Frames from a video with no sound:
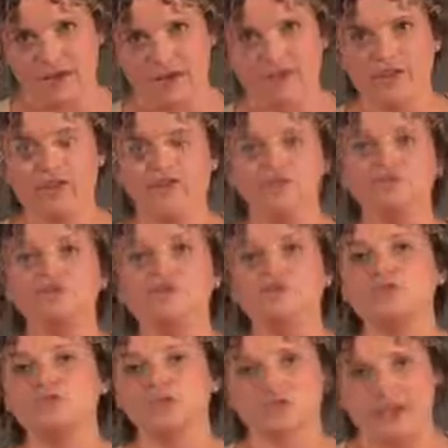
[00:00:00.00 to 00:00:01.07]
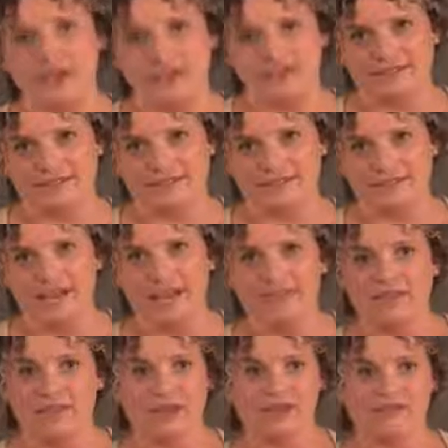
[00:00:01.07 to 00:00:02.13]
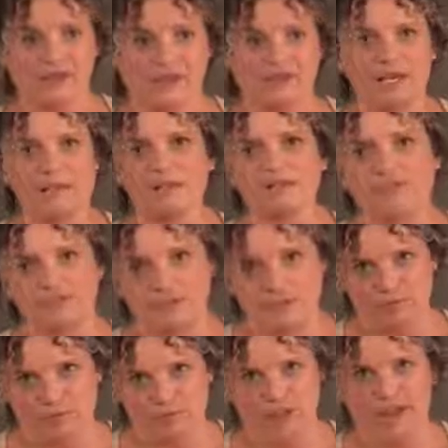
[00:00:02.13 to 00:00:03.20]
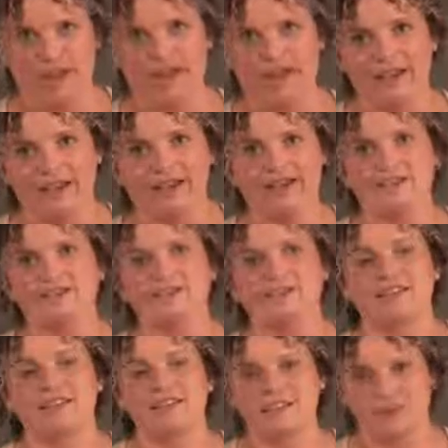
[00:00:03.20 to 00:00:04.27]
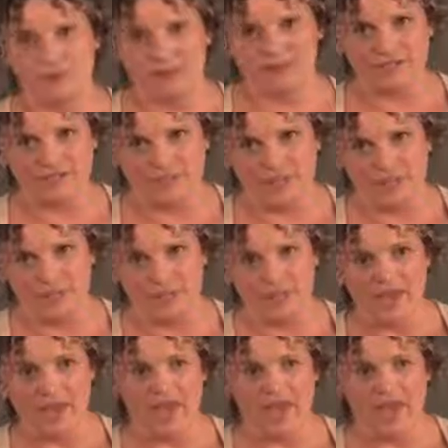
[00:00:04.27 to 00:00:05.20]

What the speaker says: and that you do trust that I'm going to be able to apply this, and that it's going to come,